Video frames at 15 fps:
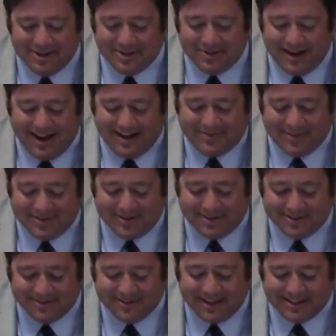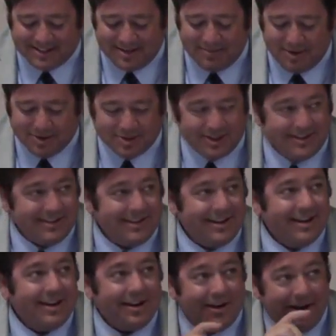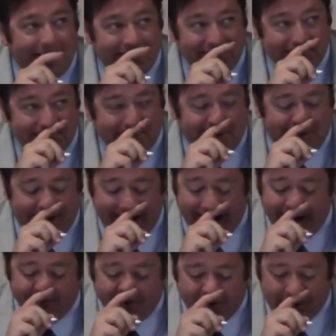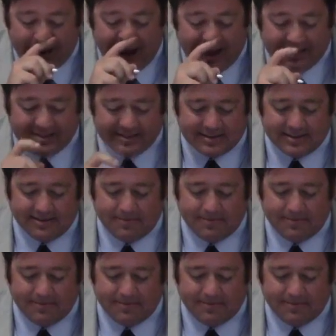do we have a that's Second. the motion Second. on the okay? I vote yes.